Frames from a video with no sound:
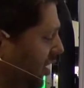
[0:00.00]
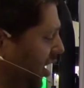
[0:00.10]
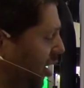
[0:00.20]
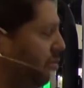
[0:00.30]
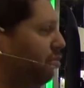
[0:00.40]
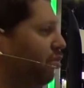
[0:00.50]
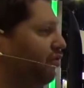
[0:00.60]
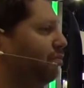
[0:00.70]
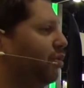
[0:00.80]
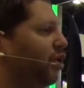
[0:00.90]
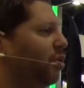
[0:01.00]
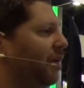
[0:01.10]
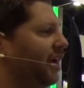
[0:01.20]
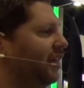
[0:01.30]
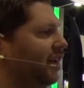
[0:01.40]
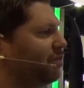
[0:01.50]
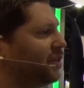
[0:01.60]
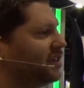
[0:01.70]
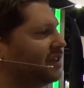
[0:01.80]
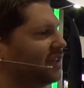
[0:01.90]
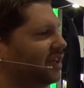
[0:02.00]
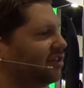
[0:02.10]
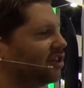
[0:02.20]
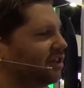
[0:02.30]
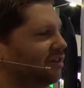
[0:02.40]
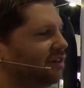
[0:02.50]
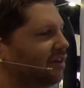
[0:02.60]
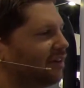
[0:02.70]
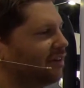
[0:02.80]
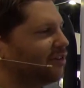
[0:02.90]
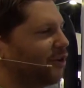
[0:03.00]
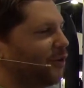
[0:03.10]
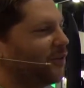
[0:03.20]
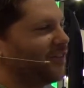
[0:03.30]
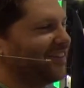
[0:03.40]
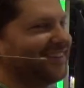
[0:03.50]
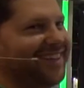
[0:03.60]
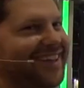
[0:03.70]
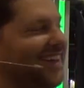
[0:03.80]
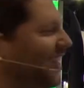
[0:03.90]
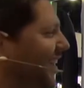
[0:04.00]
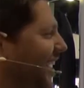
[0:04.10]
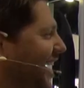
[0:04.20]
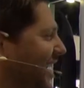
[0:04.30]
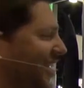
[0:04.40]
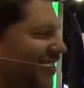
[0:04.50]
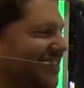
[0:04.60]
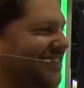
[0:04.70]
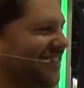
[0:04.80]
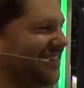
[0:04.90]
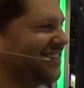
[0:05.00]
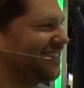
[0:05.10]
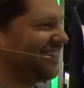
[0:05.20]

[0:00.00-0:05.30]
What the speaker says: I blew by that presentation. So any questions